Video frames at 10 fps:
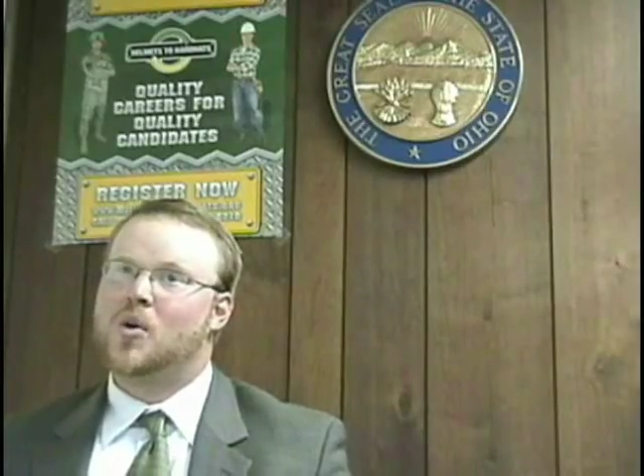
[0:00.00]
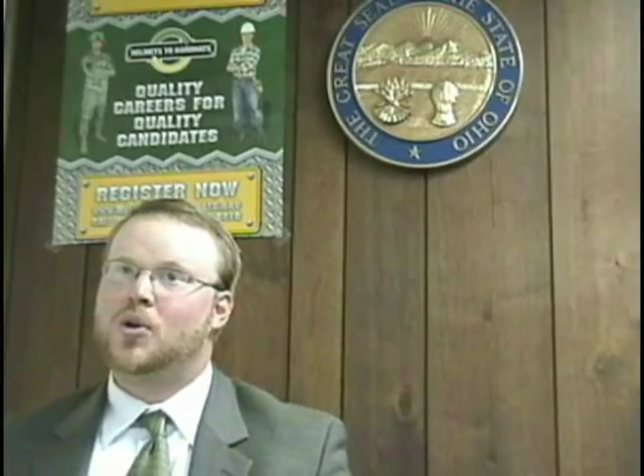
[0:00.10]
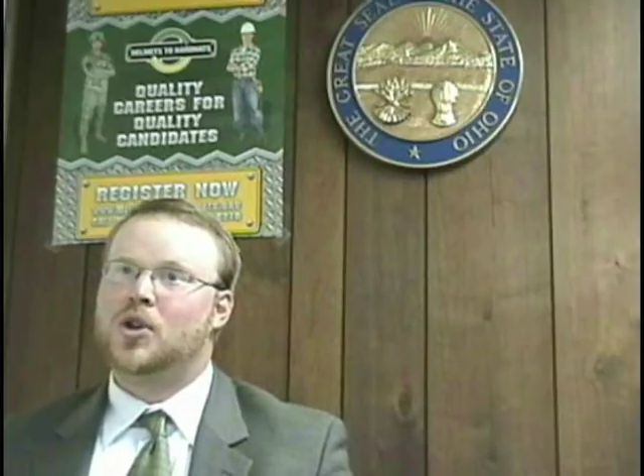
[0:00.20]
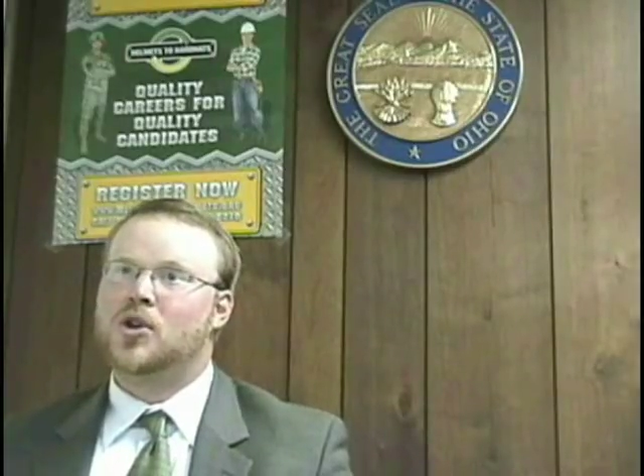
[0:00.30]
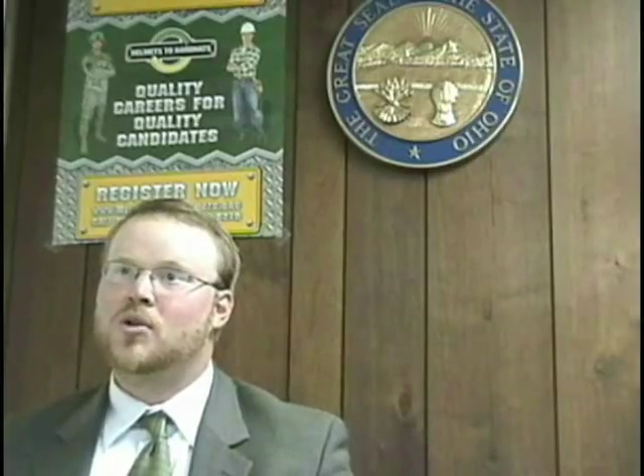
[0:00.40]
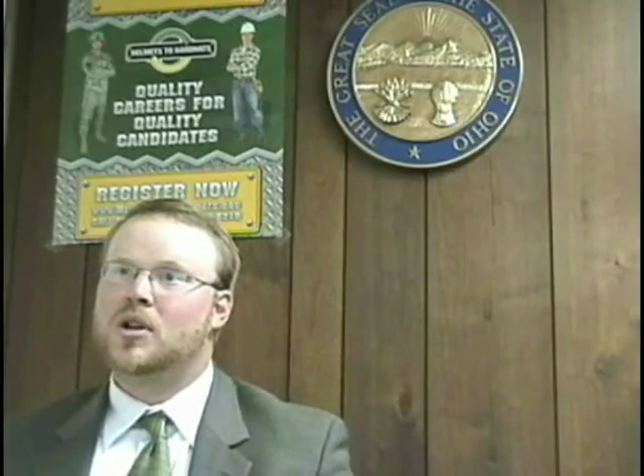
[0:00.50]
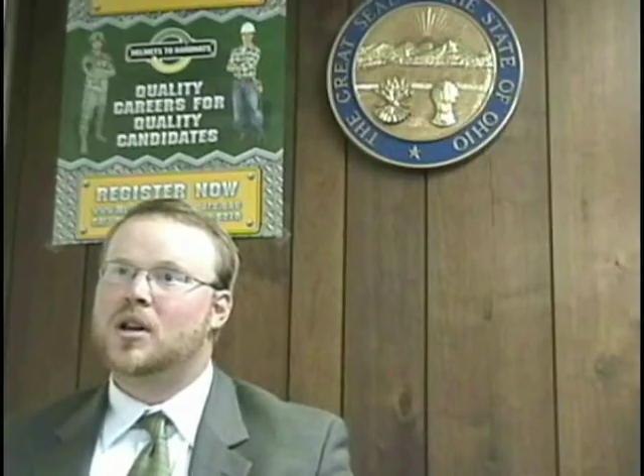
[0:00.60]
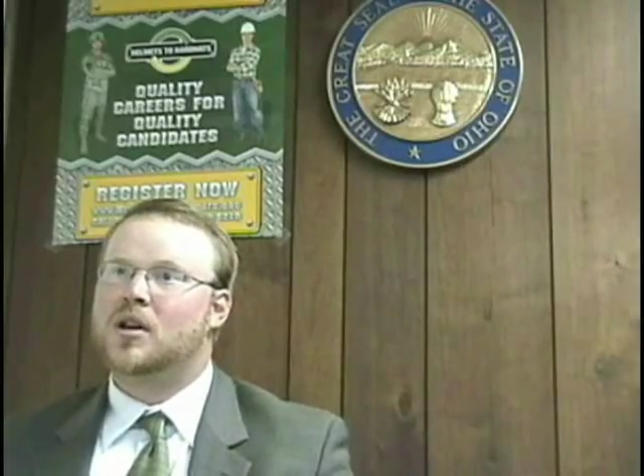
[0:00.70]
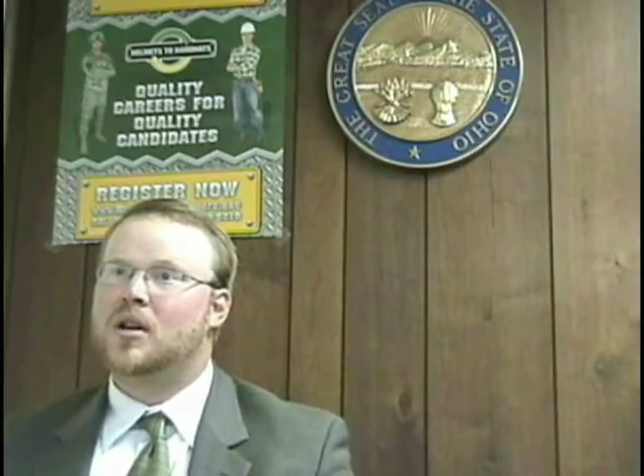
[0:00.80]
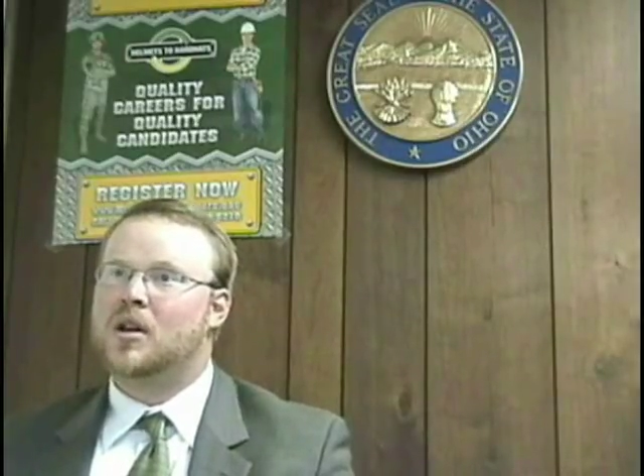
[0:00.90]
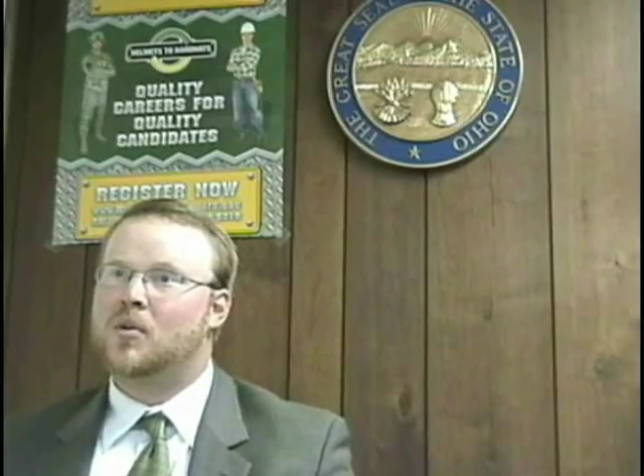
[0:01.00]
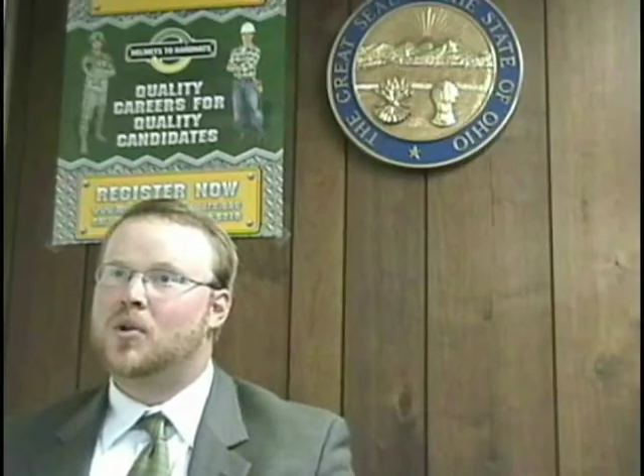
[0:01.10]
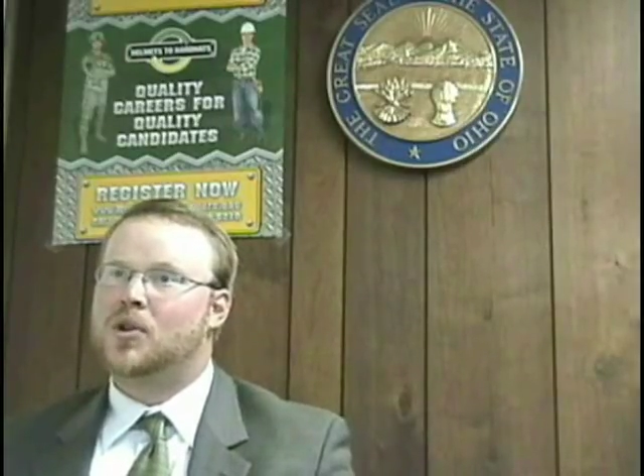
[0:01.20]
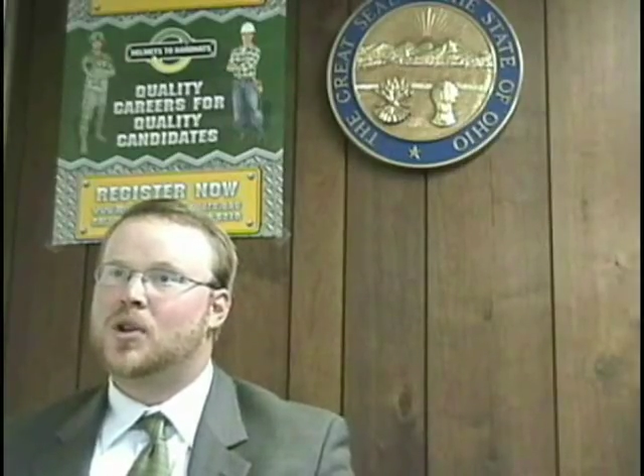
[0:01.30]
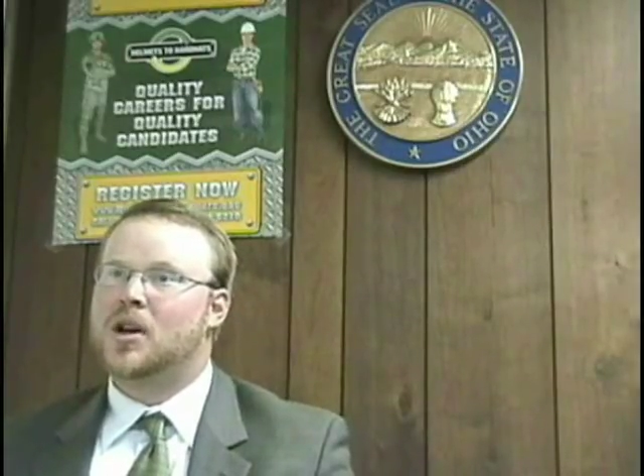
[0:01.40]
With the union and
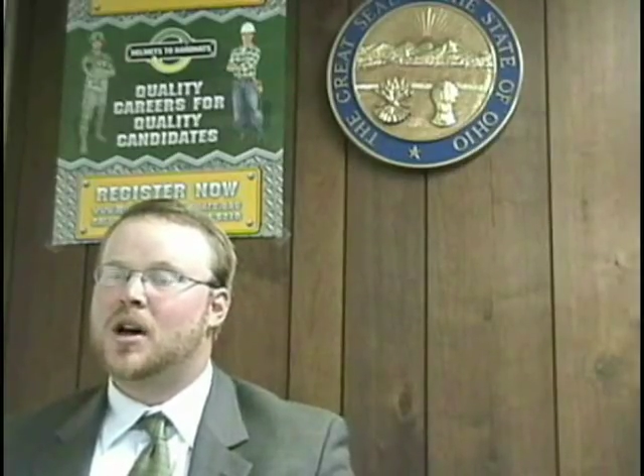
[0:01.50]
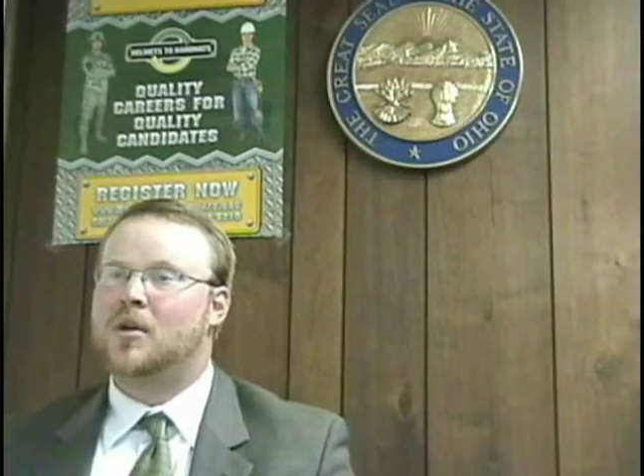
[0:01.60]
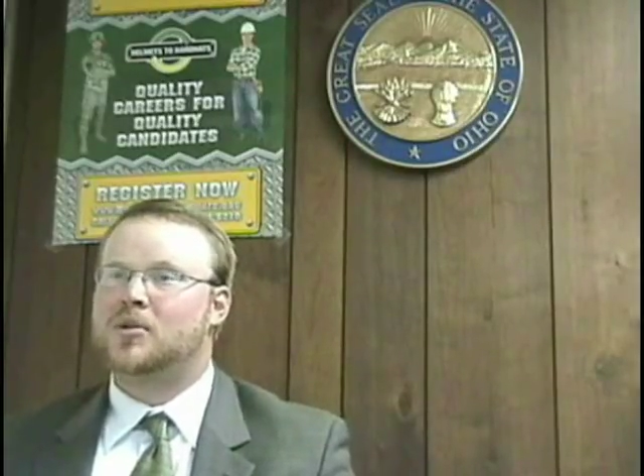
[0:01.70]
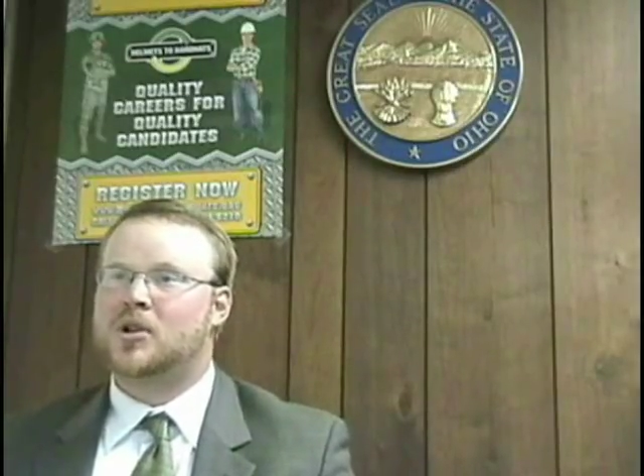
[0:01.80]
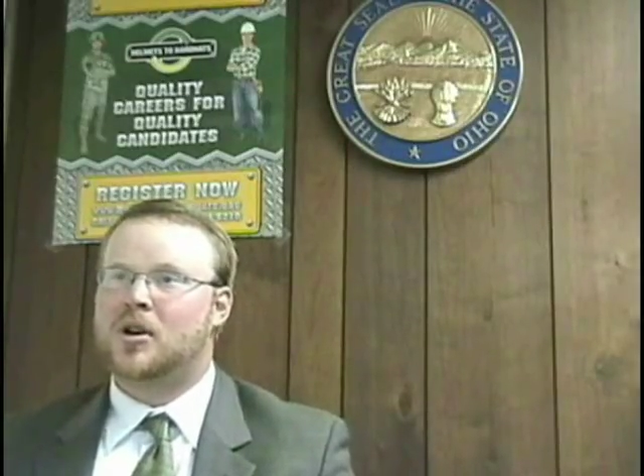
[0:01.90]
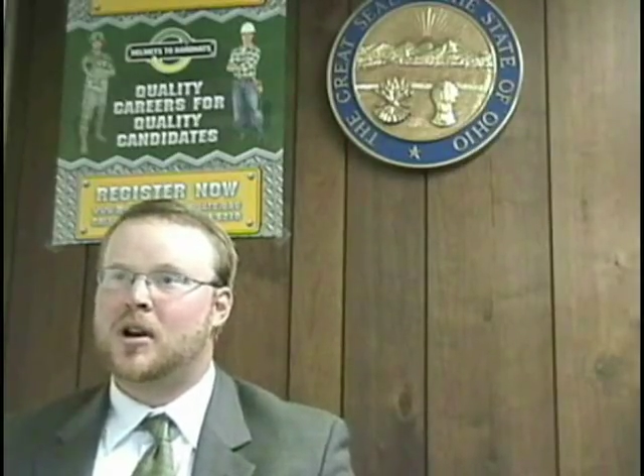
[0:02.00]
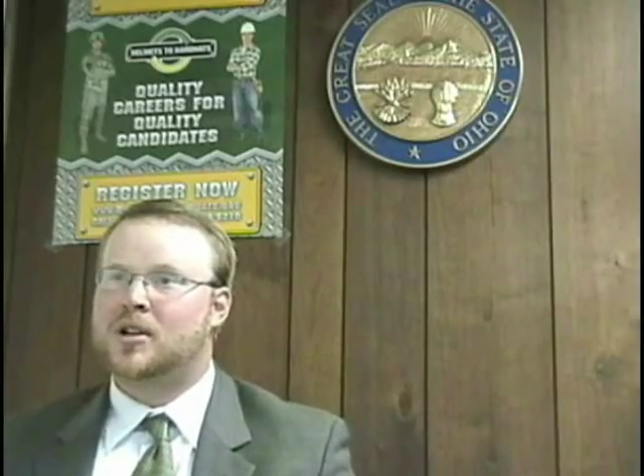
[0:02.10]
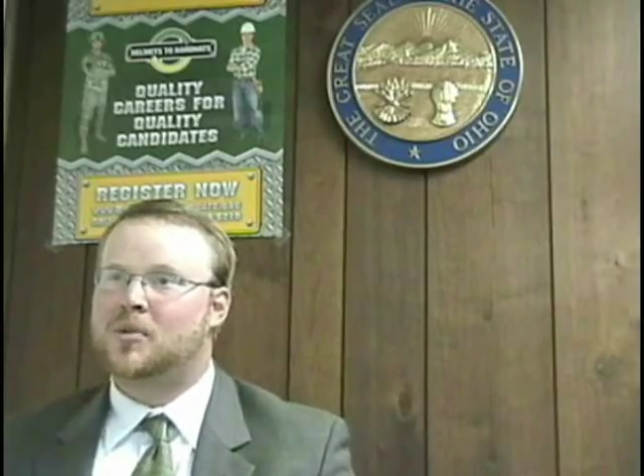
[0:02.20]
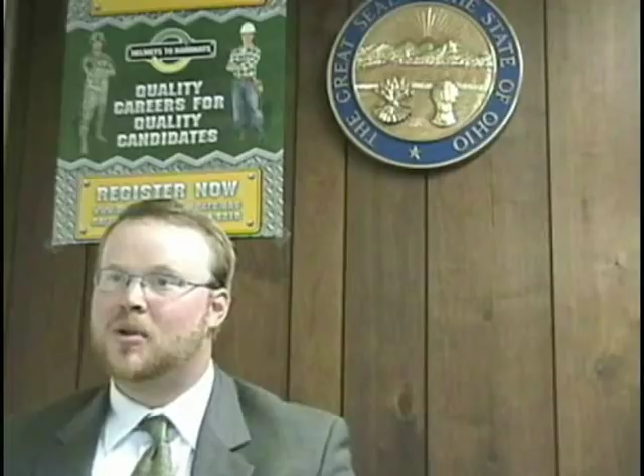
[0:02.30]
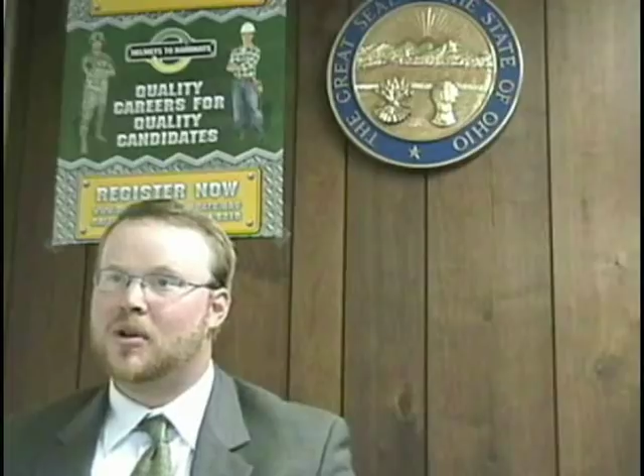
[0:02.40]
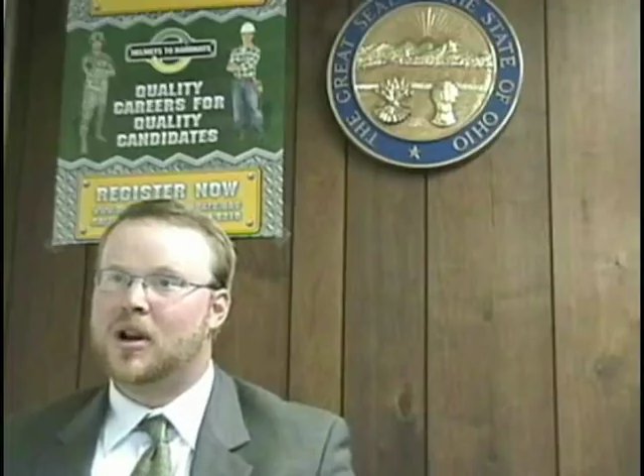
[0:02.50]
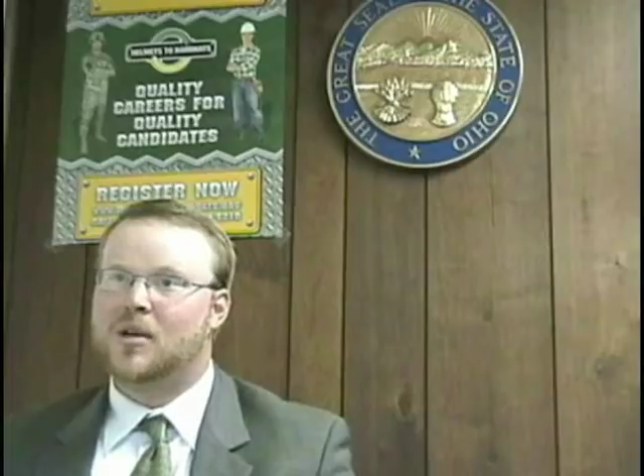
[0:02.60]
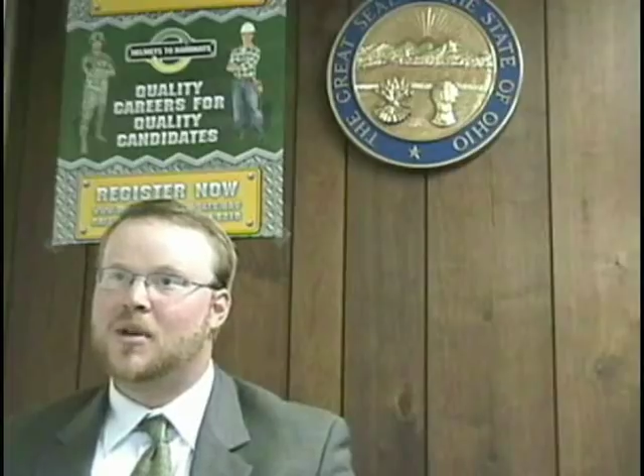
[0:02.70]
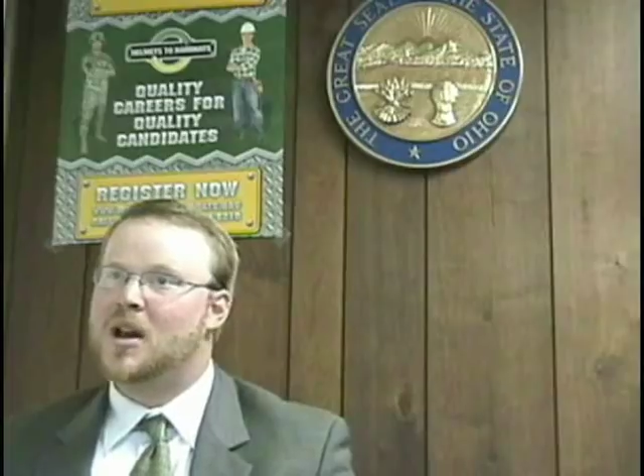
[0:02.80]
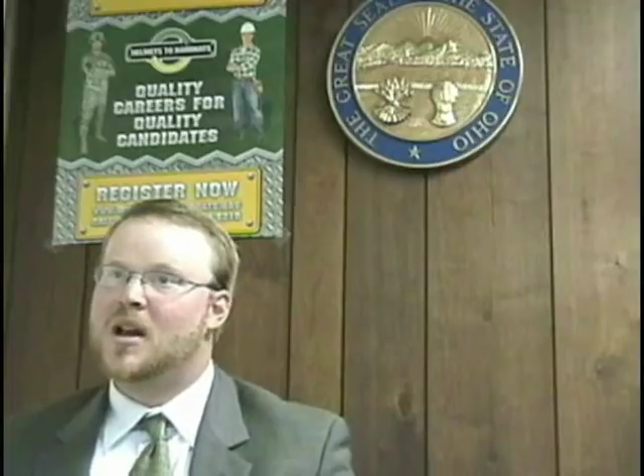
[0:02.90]
with the Almost Hardhats program,